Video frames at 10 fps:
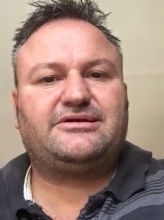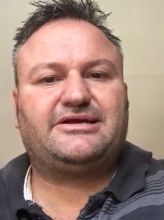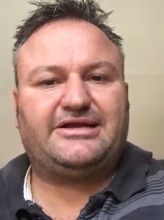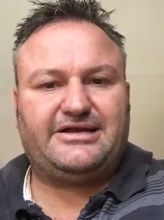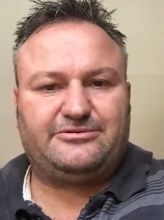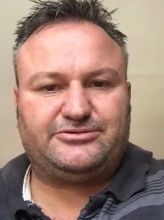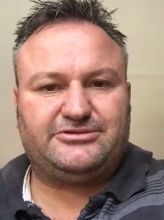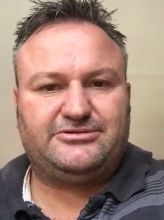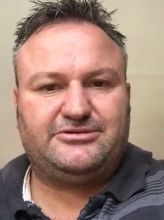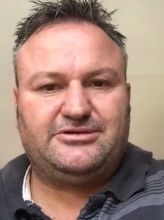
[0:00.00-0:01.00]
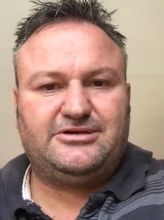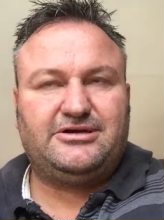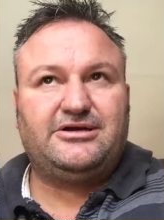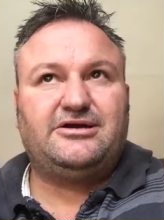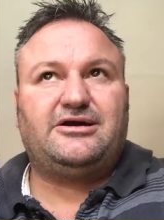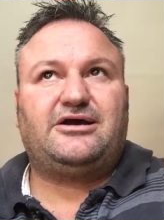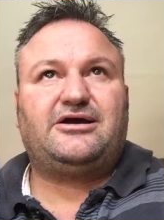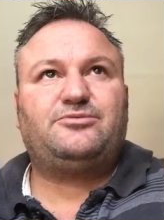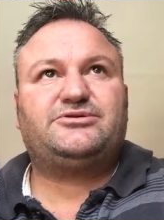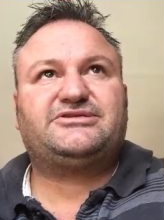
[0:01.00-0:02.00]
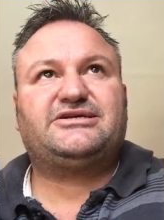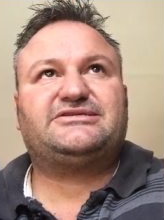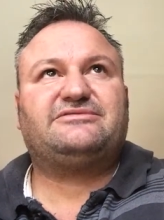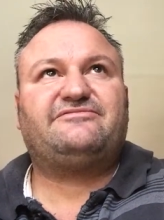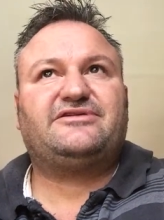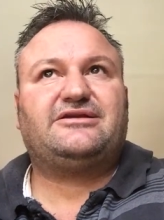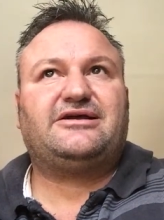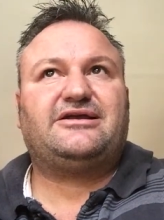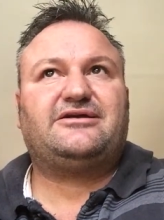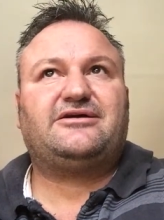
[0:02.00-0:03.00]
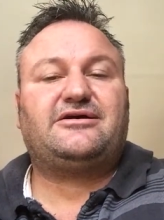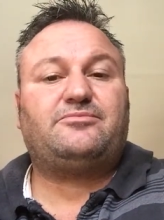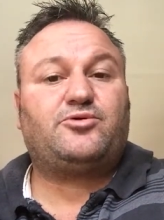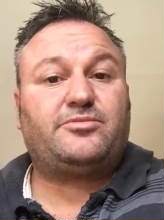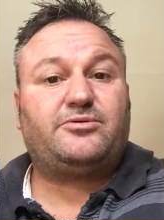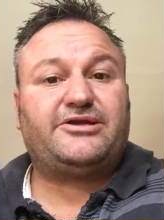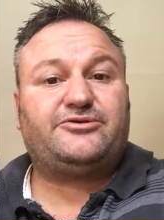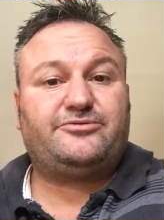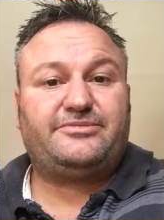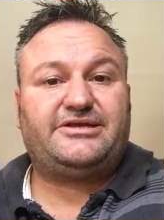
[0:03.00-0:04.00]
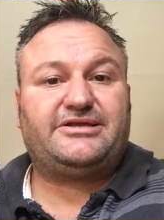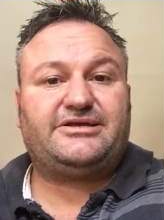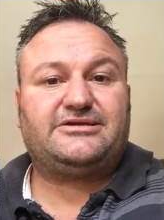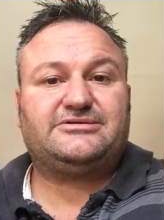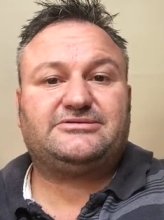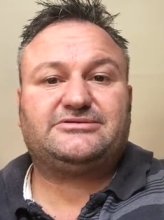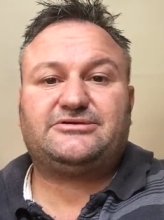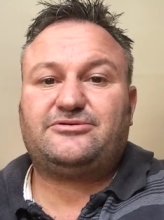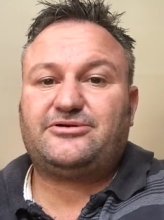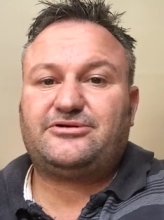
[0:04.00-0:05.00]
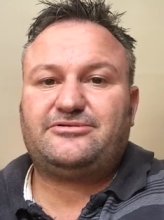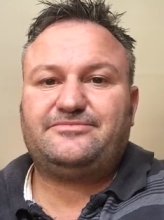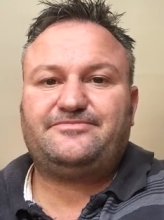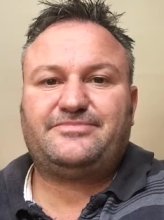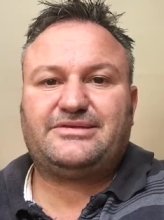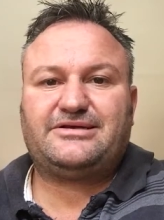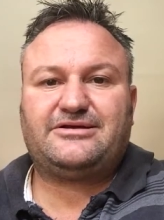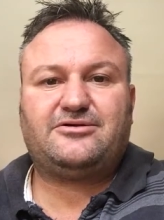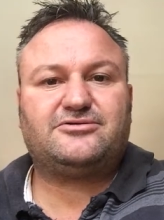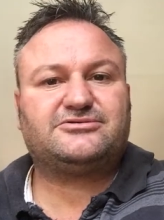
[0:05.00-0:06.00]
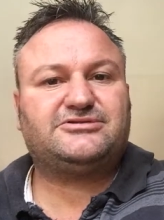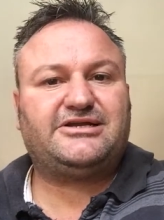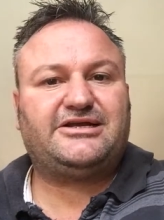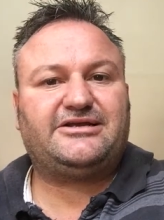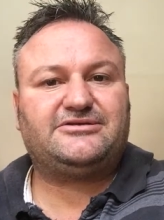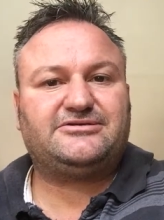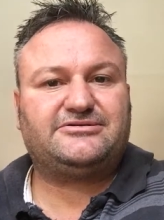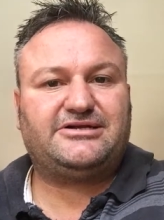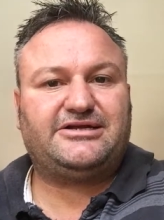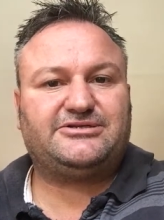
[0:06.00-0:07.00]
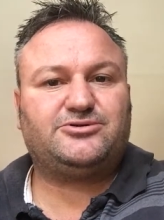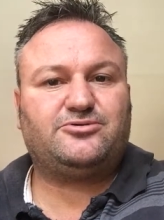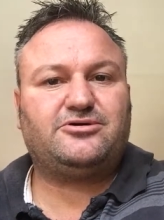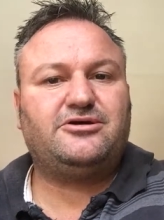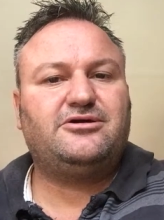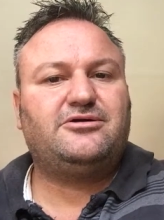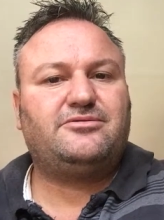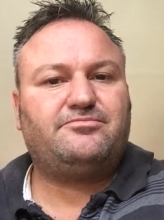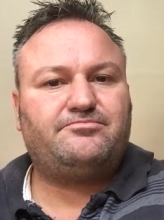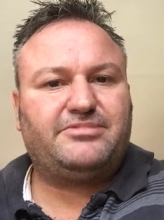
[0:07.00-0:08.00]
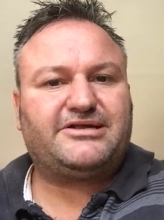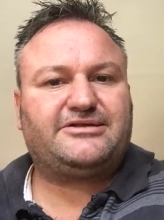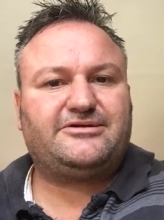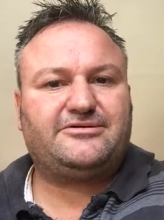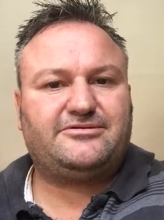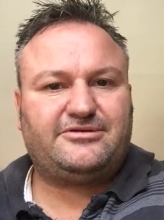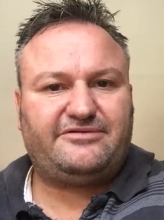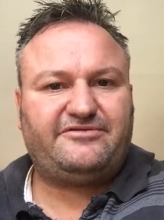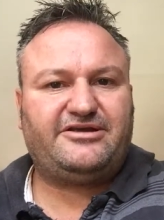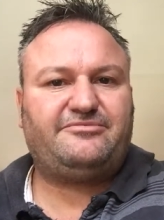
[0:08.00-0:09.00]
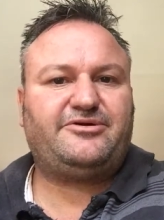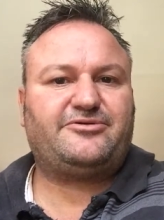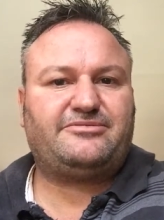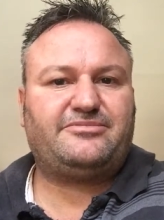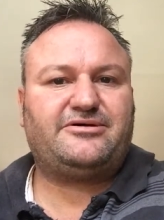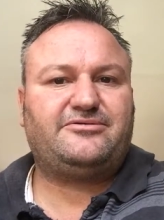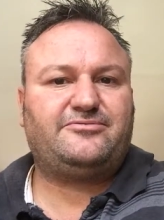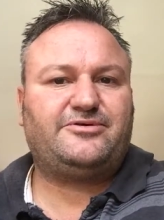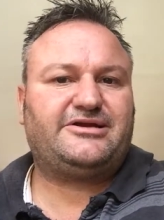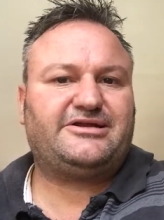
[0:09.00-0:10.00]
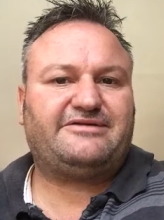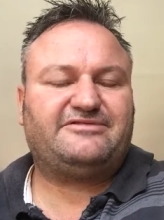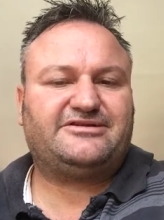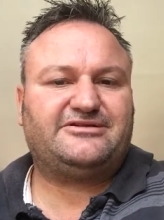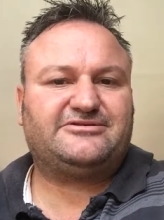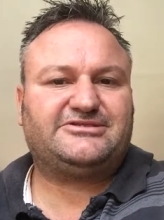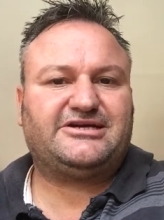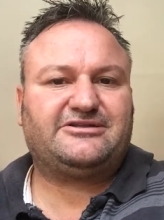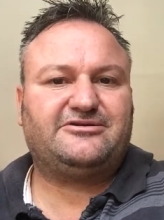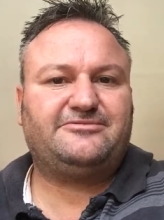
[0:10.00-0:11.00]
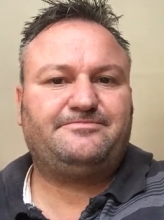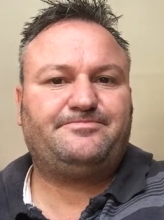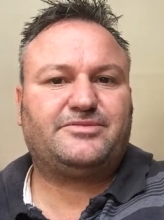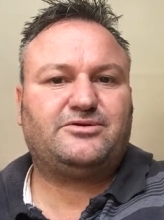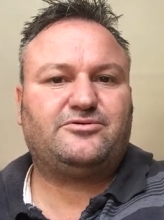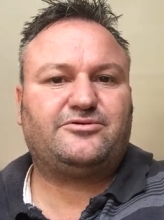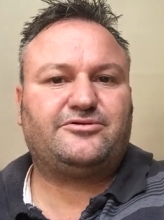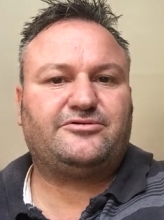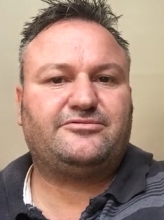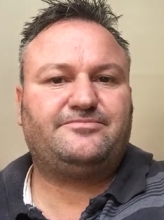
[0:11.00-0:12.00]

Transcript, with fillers: and get out. I would say something like, I'm on my way to a meeting, so I can't really talk. But if you give me your number, we can have a little chat on